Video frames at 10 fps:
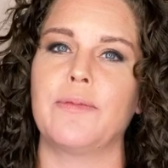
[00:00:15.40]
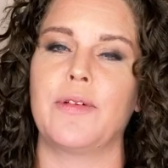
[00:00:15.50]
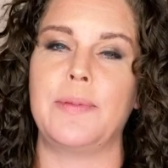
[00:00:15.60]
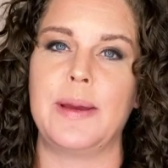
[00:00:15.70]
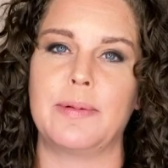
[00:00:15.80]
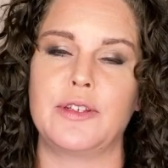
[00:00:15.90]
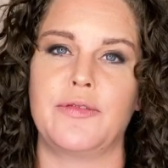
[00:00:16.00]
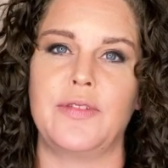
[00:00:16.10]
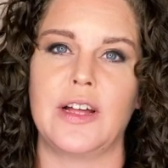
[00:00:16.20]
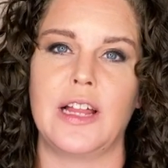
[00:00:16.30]
for people to
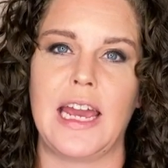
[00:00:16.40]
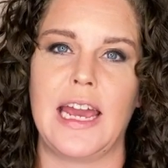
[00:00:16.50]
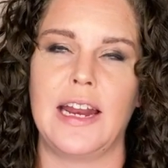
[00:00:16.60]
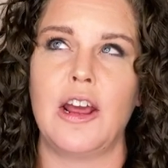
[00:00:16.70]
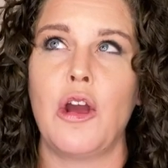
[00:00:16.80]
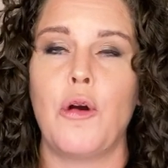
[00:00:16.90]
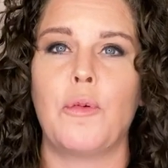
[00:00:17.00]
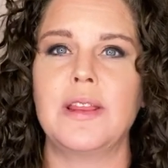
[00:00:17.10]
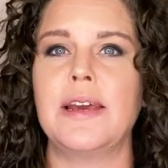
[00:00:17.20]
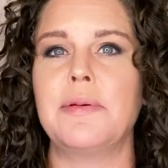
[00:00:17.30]
fill in
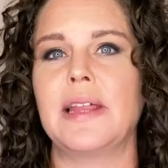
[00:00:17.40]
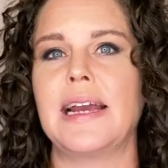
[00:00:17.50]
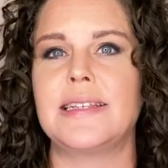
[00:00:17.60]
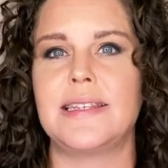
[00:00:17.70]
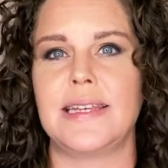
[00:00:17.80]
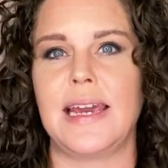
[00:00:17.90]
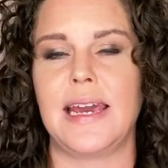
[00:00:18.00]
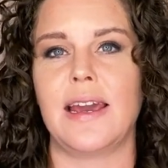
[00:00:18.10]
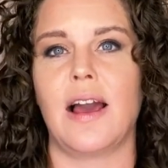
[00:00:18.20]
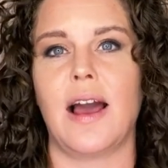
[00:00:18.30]
what they would like to
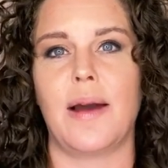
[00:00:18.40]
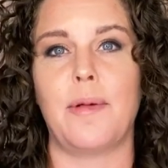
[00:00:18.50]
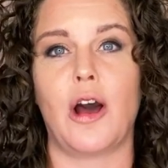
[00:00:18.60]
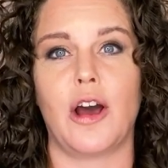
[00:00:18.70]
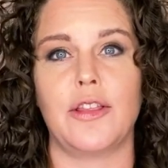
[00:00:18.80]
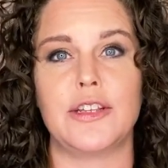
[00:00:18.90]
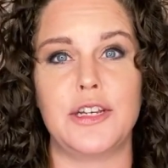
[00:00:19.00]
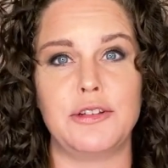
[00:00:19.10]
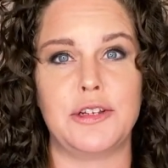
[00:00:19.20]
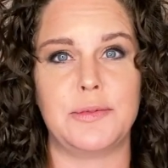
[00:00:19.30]
see on this
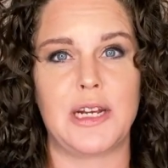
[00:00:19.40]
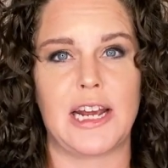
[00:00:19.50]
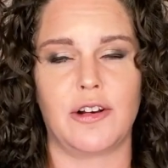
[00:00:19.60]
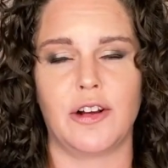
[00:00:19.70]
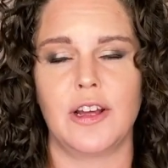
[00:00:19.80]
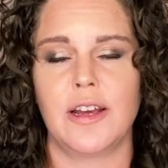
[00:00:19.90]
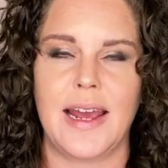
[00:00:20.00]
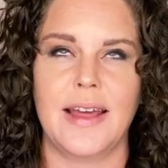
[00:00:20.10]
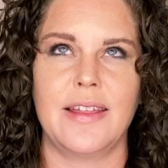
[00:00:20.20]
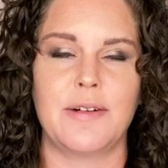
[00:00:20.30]
YouTube channel.
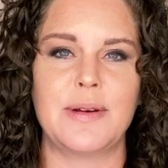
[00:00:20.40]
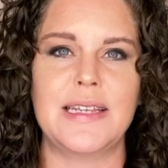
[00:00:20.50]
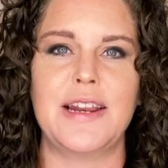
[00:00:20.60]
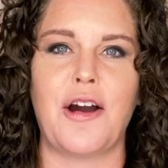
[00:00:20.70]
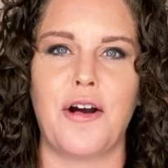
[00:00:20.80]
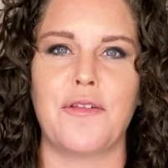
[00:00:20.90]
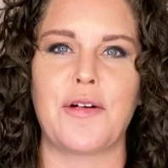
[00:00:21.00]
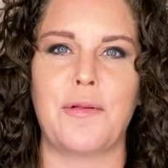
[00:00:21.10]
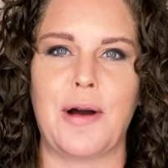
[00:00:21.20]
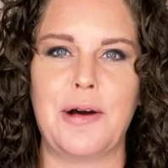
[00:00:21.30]
And there was an
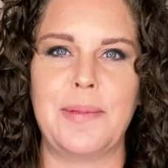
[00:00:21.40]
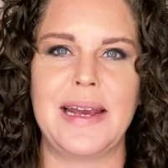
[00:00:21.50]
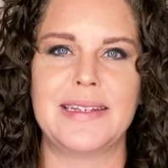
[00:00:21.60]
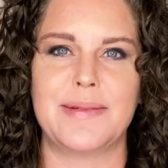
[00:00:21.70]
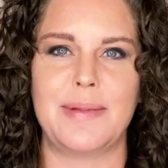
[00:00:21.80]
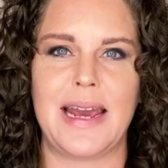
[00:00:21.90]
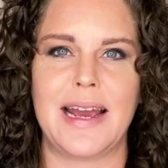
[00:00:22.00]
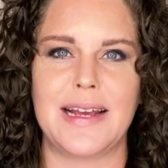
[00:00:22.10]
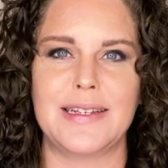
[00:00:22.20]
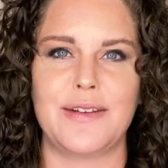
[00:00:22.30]
overwhelming
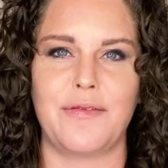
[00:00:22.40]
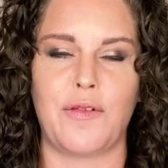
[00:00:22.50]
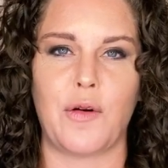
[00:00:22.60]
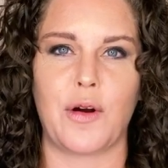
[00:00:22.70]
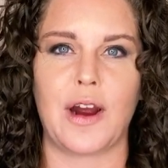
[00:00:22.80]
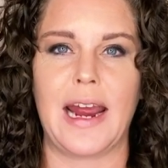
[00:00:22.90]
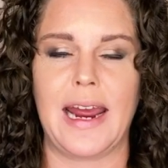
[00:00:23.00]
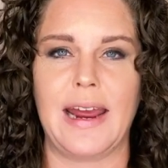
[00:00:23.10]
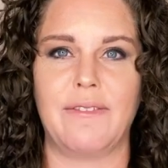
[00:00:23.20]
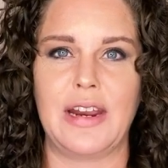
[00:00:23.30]
demand for
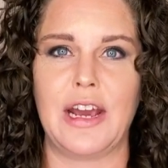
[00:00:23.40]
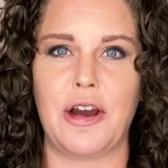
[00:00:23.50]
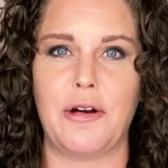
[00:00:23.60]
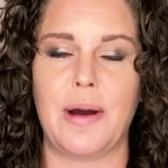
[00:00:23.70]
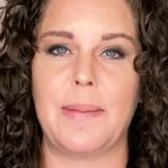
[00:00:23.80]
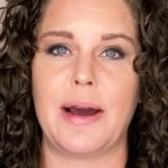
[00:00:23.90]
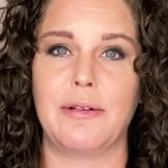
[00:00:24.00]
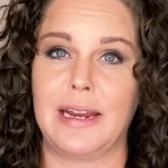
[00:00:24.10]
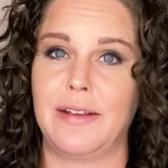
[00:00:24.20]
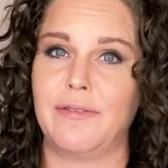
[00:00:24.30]
a video
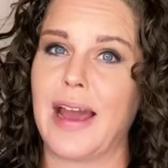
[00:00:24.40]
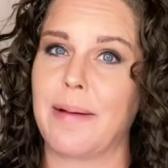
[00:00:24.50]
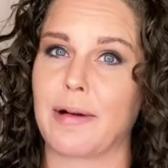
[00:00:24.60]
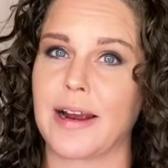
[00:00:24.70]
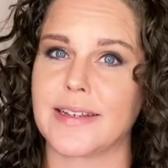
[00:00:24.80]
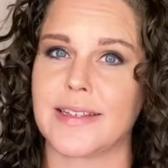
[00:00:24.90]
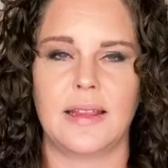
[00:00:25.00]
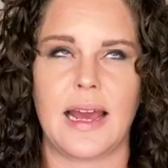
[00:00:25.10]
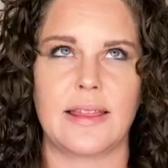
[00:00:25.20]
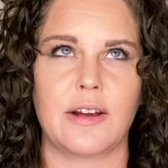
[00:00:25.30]
about knit fabrics.
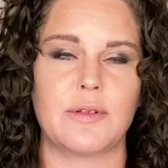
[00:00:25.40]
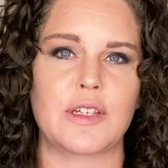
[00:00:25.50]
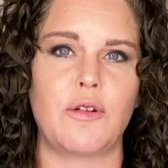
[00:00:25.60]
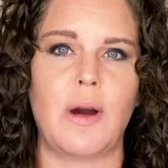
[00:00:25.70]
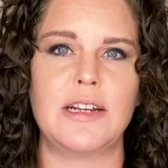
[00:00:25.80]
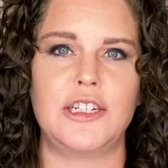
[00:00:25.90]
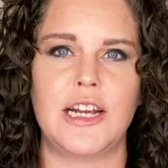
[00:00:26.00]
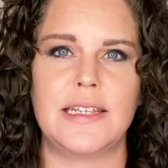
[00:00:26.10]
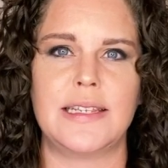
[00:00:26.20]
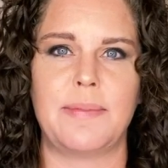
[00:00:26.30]
Like there was
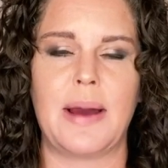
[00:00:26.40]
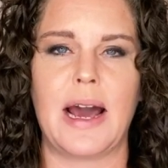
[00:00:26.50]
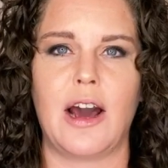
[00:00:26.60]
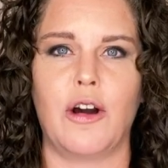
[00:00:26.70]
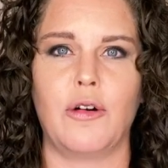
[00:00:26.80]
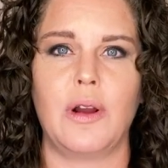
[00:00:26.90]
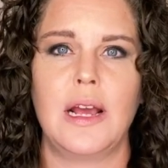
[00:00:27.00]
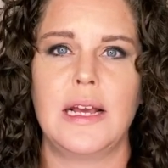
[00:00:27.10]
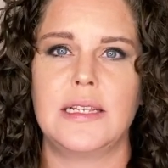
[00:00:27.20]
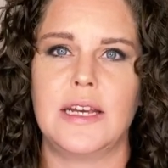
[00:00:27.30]
questions about
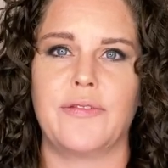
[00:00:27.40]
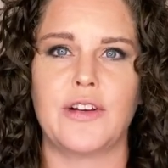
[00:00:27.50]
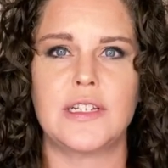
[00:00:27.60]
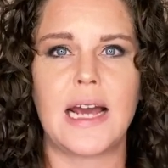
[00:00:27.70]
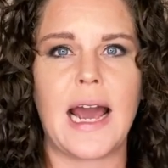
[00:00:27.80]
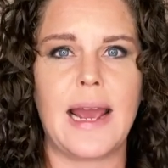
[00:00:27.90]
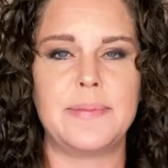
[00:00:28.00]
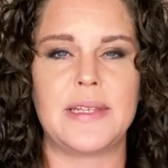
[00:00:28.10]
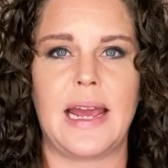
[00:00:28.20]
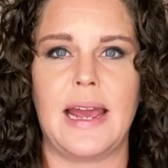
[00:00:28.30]
different
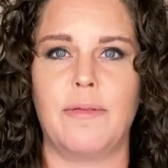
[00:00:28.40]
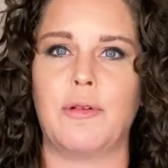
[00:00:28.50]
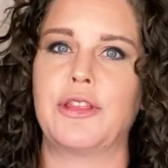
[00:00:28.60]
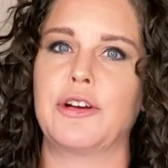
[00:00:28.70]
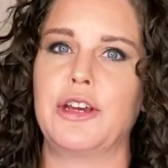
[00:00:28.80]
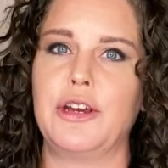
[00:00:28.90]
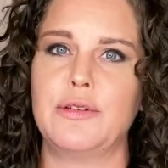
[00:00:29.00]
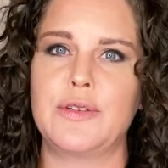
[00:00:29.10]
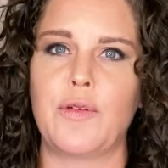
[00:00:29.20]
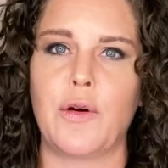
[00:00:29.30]
types and what they're
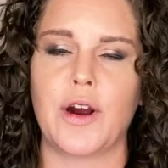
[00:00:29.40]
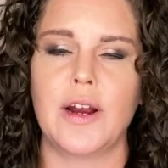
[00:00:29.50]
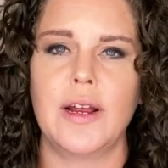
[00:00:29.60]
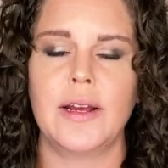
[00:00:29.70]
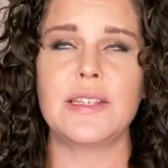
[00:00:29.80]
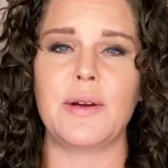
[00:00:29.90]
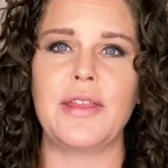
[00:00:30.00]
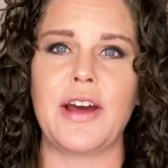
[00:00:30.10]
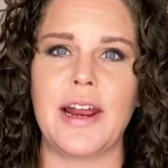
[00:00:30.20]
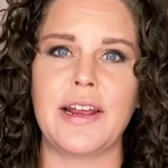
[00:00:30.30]
used for. So I
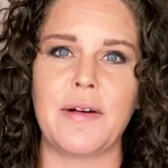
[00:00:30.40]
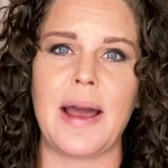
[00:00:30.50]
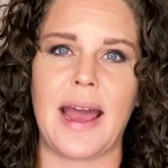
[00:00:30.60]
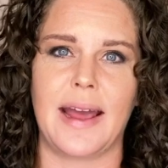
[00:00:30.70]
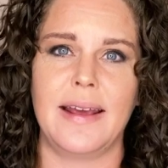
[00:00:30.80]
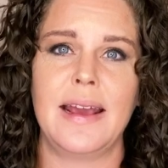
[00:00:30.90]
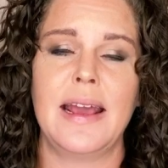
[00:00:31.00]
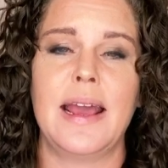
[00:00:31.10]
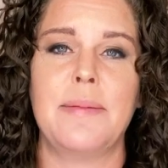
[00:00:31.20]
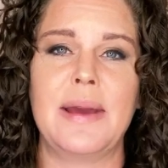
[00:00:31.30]
thought I'd go ahead
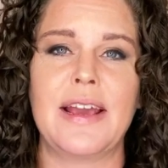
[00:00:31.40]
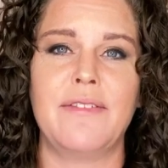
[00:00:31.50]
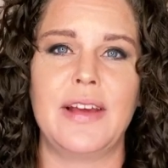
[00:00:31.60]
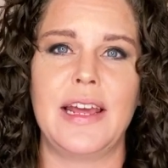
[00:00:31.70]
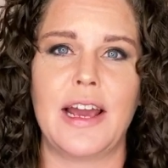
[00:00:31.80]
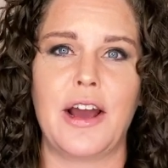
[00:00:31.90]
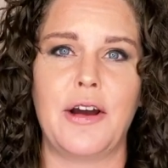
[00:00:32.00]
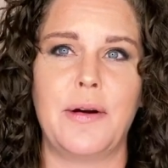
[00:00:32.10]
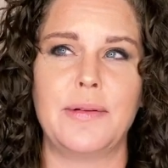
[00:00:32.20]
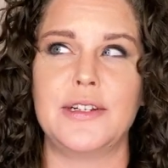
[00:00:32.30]
and make a
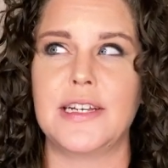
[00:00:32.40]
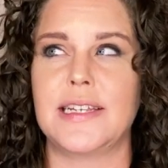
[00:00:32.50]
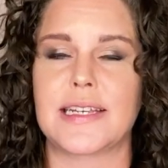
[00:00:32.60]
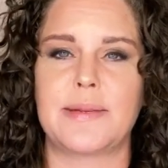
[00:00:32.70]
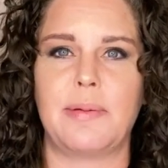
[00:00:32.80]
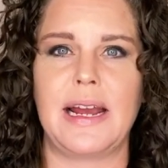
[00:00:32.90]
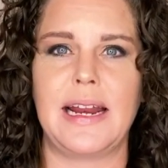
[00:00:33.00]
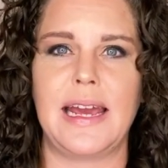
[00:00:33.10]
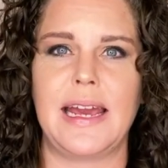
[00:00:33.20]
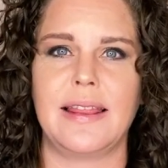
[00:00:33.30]
video just
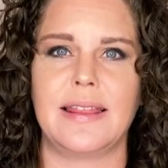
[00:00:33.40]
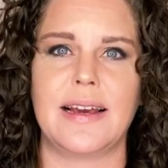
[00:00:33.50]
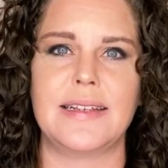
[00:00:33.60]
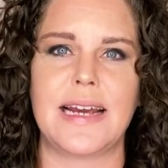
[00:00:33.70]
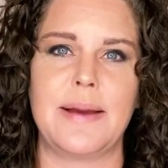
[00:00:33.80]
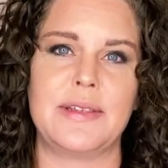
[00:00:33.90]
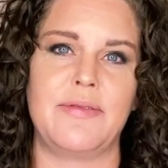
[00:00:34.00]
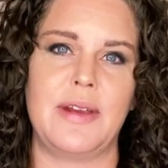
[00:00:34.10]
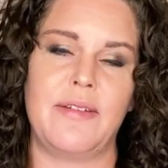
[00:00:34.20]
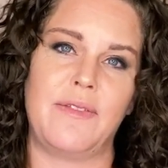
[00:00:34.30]
explaining the types
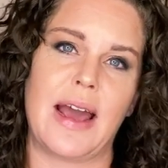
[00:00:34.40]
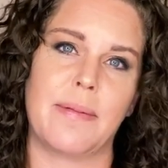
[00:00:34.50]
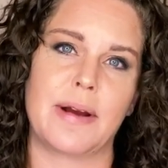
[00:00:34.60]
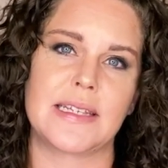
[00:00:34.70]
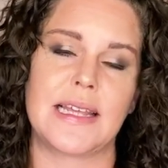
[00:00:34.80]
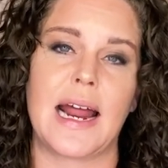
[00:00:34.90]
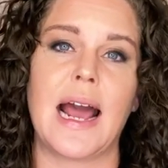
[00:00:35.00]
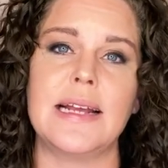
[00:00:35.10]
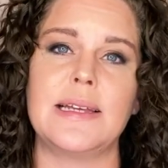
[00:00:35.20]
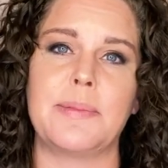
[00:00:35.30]
of knit fabrics that
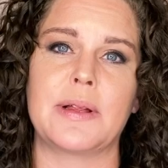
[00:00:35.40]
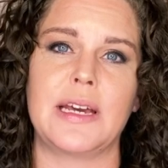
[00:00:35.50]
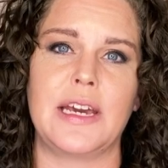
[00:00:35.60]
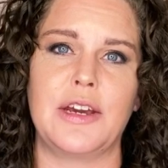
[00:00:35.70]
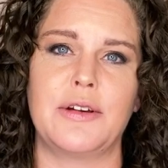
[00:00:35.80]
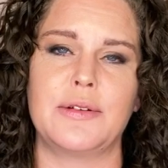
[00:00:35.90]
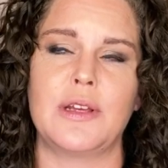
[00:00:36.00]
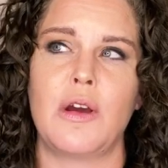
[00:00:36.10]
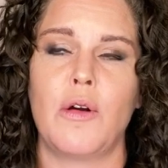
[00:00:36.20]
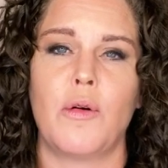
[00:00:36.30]
I typically
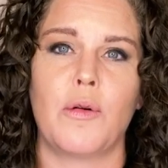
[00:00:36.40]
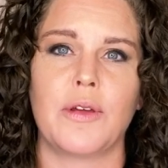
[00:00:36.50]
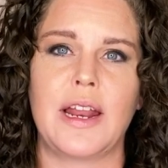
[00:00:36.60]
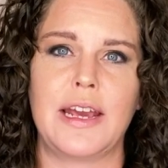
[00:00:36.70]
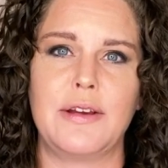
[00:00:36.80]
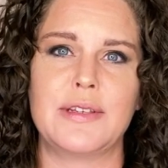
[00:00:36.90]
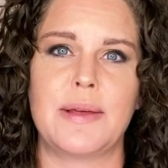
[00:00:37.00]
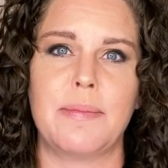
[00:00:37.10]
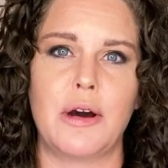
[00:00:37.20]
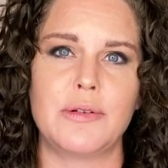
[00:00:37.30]
use or that I use
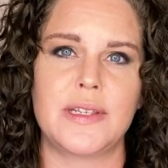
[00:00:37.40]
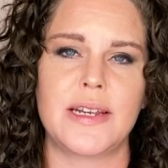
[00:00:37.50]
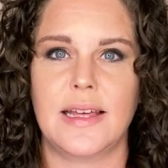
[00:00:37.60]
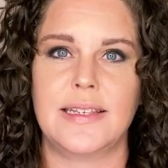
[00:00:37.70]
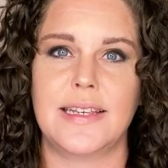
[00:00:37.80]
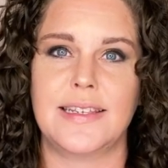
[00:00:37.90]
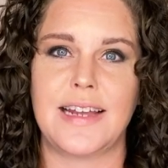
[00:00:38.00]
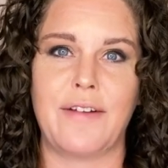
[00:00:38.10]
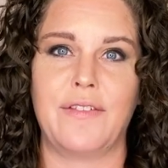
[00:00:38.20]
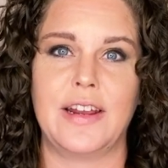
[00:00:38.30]
the most. This is
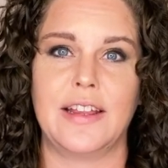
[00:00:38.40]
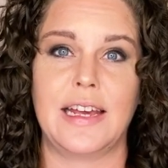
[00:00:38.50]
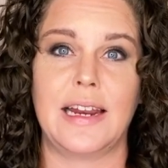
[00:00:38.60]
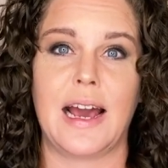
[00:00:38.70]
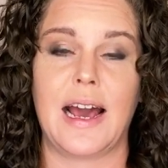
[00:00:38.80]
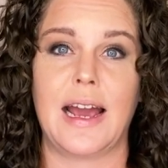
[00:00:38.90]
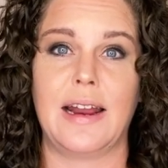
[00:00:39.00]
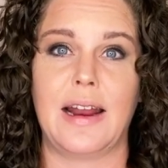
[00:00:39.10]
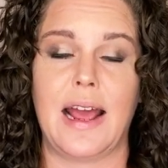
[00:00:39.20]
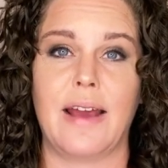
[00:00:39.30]
definitely
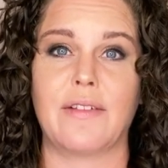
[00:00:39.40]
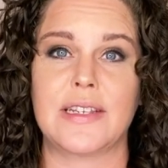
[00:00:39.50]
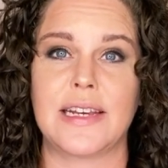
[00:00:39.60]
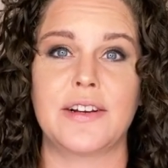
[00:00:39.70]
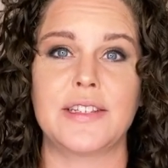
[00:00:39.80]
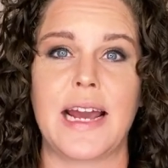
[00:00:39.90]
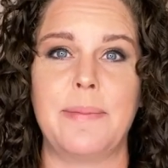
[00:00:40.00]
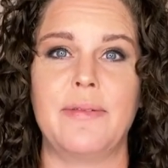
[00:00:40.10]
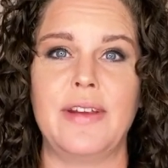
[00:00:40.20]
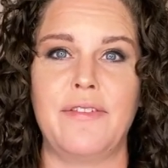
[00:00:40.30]
not every single
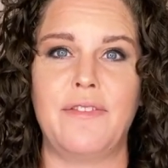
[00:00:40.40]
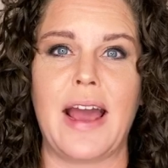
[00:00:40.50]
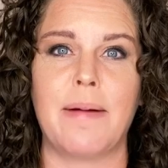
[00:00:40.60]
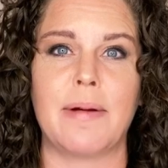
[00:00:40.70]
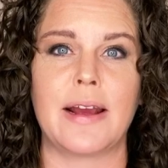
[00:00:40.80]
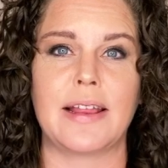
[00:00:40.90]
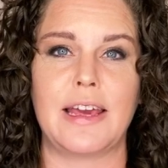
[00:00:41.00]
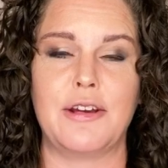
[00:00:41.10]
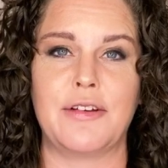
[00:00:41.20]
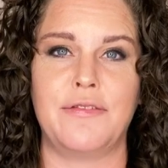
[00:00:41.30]
type of knit fabric
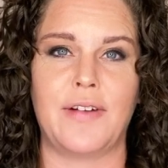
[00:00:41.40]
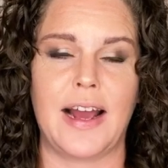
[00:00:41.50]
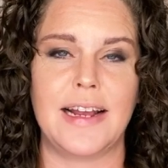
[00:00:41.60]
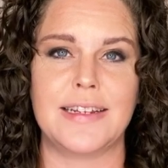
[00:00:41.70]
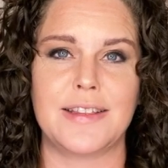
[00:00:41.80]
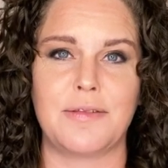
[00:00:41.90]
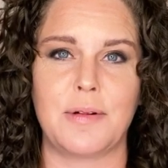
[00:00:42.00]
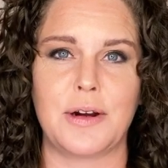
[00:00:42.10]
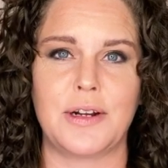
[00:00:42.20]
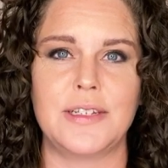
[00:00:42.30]
that you can find in the
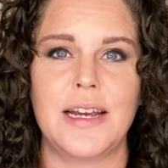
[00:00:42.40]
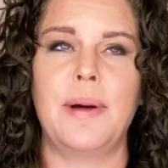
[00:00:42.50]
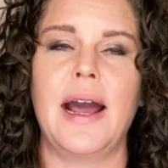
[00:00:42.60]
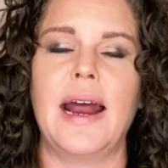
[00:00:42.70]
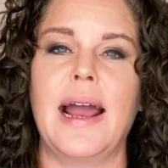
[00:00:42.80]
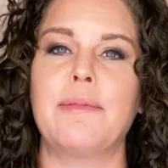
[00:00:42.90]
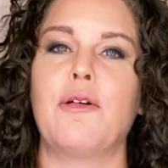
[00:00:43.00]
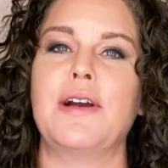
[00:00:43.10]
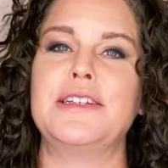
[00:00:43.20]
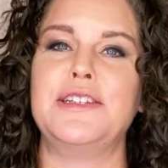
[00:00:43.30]
world, but I'm
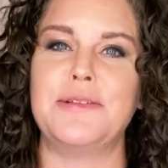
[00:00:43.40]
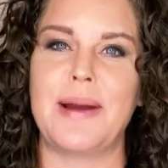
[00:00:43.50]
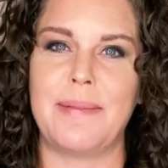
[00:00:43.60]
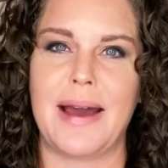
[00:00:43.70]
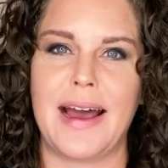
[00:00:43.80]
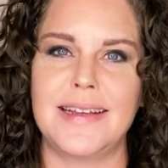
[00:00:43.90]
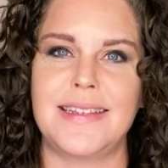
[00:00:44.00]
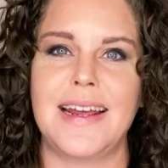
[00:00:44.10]
going to do my best